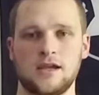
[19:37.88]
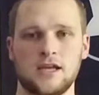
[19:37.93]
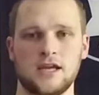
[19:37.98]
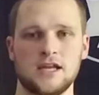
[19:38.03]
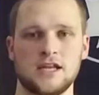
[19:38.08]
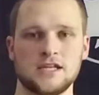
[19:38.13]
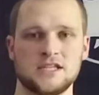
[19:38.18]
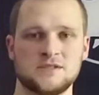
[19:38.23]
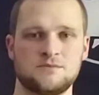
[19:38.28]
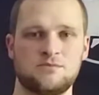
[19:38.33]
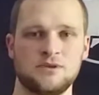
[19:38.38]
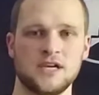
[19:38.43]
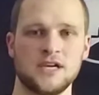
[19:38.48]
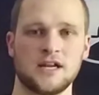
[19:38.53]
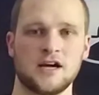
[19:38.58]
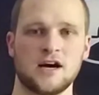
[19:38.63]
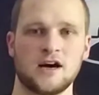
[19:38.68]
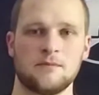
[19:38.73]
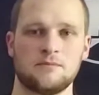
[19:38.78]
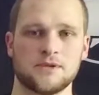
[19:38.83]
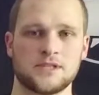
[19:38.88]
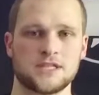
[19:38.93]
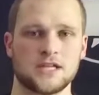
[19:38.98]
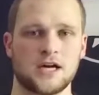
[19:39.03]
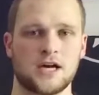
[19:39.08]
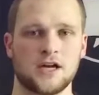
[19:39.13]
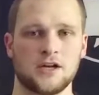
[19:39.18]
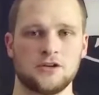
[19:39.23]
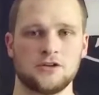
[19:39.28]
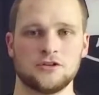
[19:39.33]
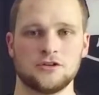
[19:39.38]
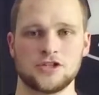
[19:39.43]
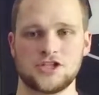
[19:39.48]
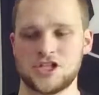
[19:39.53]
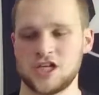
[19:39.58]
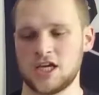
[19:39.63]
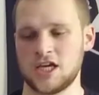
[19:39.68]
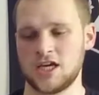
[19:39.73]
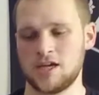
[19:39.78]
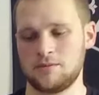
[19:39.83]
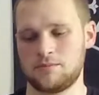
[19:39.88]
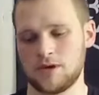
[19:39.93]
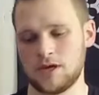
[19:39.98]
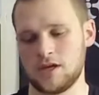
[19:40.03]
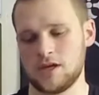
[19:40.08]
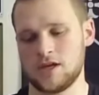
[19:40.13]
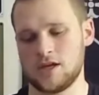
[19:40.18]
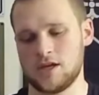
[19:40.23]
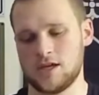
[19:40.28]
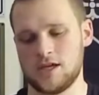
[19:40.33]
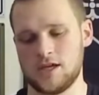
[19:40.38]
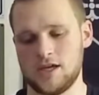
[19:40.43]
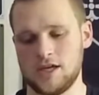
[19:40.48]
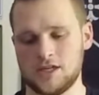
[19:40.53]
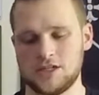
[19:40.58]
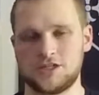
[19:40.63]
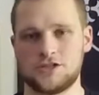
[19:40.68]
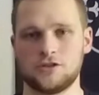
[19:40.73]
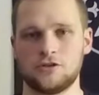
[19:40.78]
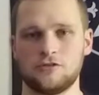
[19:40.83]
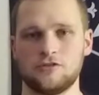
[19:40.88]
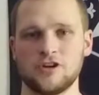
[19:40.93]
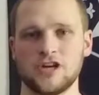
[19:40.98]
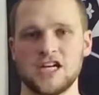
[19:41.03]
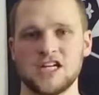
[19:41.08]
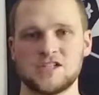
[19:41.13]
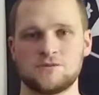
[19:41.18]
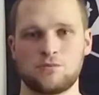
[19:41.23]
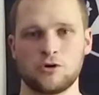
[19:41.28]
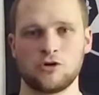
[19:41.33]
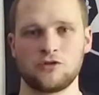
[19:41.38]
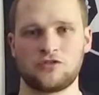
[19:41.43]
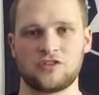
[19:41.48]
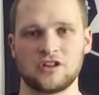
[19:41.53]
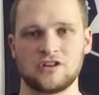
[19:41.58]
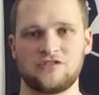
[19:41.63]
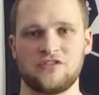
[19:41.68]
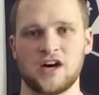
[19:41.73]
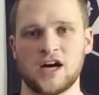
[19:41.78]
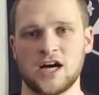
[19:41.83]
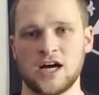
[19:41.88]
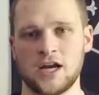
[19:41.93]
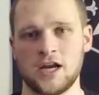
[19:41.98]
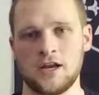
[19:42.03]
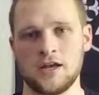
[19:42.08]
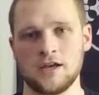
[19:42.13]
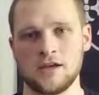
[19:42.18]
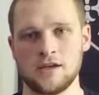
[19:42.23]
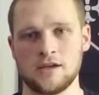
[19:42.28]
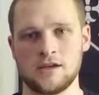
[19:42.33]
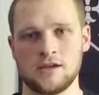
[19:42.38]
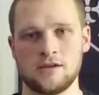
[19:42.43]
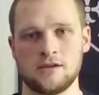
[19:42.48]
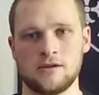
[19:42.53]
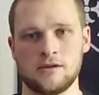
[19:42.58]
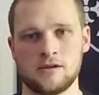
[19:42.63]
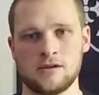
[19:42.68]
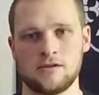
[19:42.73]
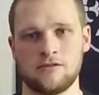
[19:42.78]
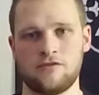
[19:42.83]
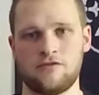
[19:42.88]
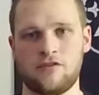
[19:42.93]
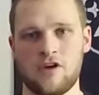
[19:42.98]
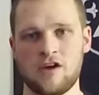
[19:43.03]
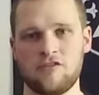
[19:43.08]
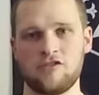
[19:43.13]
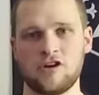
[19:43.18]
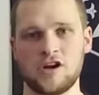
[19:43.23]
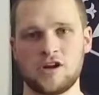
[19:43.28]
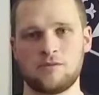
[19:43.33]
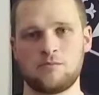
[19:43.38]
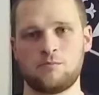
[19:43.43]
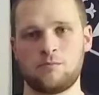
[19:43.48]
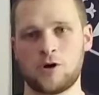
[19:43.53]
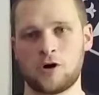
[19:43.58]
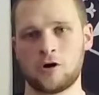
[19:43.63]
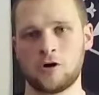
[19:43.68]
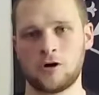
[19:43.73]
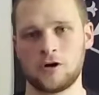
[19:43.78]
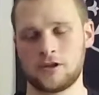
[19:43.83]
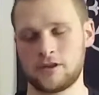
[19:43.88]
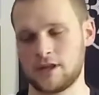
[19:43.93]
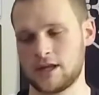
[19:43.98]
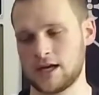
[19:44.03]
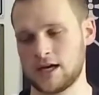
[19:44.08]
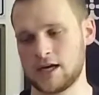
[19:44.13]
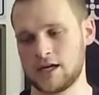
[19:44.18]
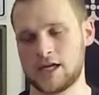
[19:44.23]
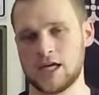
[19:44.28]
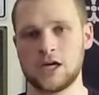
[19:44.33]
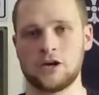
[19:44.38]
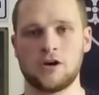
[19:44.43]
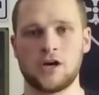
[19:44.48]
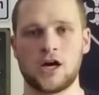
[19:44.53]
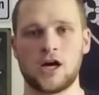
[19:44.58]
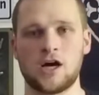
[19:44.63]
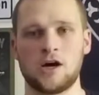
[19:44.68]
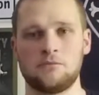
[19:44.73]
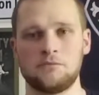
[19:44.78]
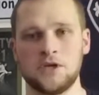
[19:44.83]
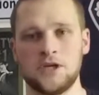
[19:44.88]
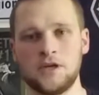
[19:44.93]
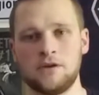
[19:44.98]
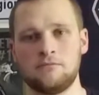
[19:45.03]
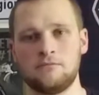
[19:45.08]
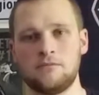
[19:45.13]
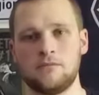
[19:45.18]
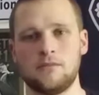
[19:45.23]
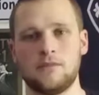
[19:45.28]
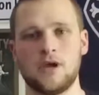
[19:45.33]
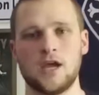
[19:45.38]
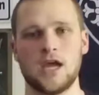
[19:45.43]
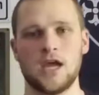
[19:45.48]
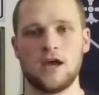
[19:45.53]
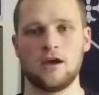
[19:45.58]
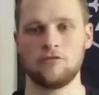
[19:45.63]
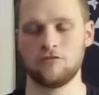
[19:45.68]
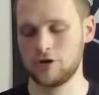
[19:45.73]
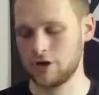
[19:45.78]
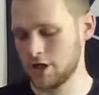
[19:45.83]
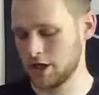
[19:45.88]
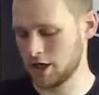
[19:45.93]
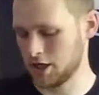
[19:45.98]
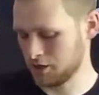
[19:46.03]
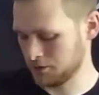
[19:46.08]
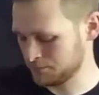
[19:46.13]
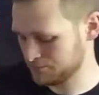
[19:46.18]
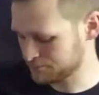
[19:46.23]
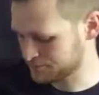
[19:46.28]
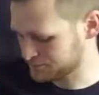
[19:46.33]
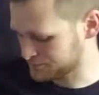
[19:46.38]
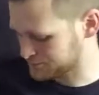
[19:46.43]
is beat up, it's not in good shape. It still reads perfectly fine. Favorite part that I carry on me every day.